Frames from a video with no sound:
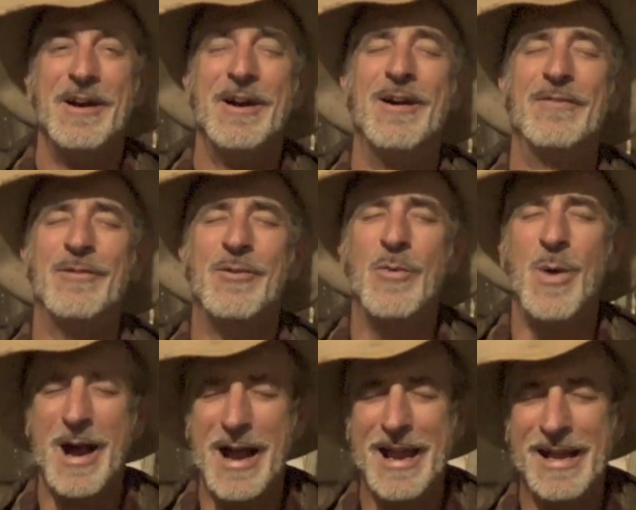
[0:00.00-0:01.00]
of
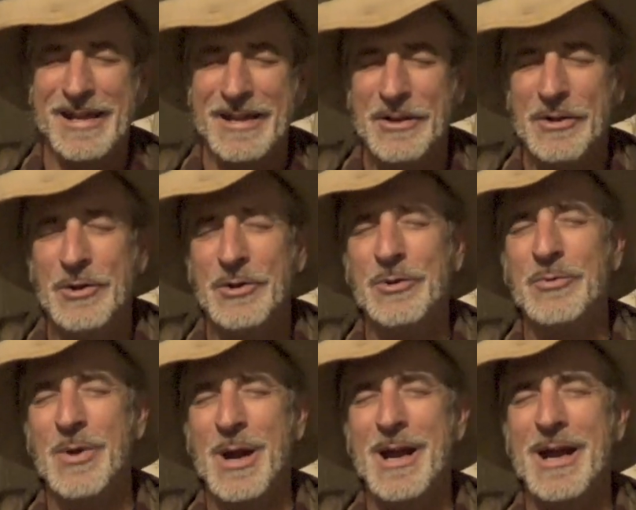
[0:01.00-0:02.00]
quiet to
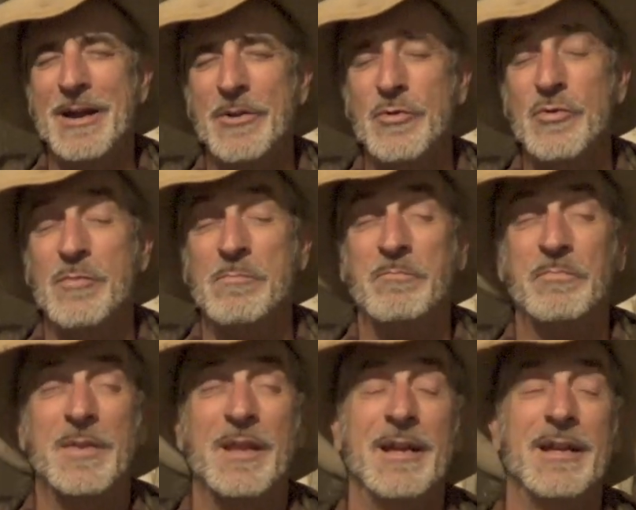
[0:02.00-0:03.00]
ride home
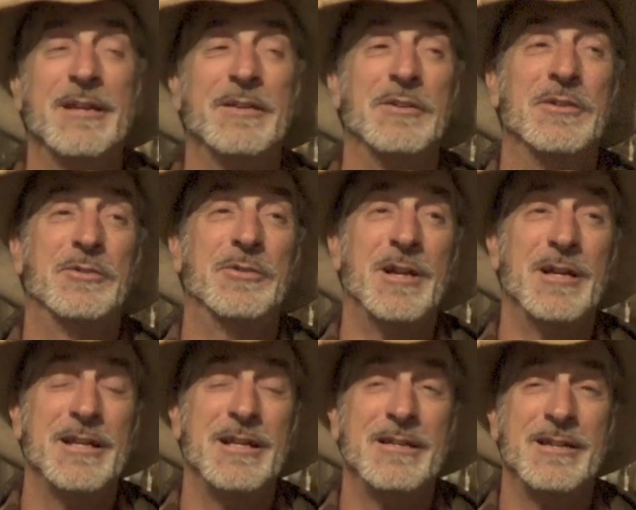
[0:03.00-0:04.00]
and try
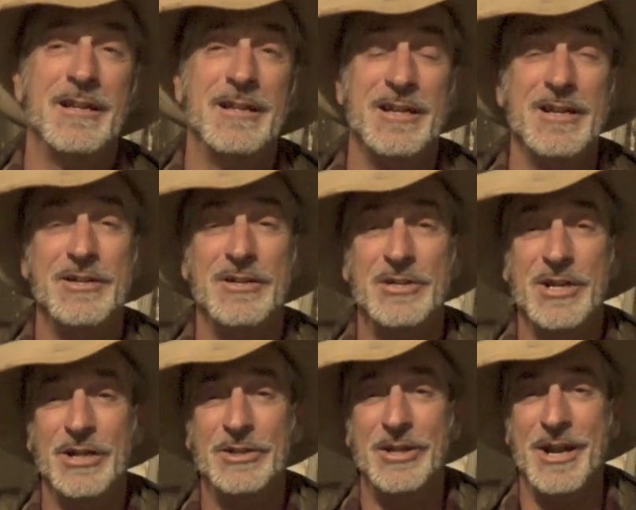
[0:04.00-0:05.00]
to get that
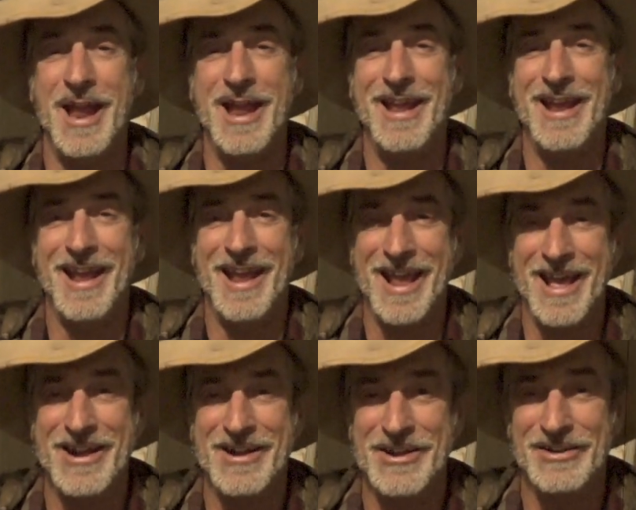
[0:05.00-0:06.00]
indigestion
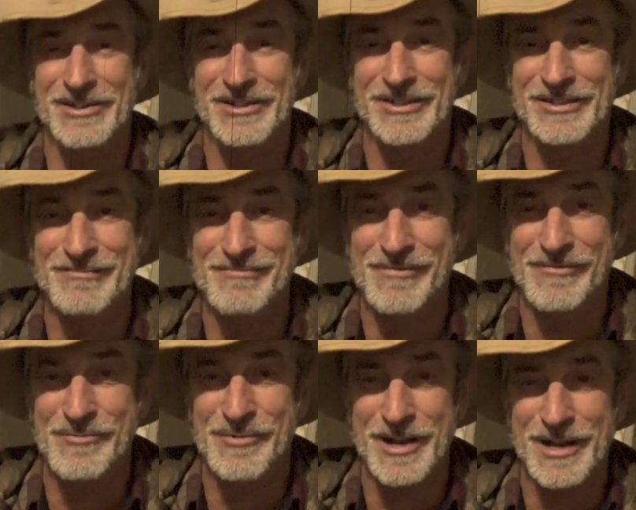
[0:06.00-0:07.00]
out of their system
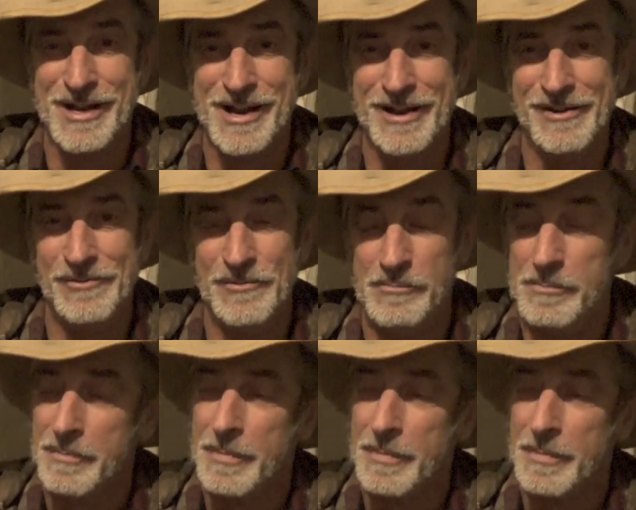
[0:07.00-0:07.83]
before they got home.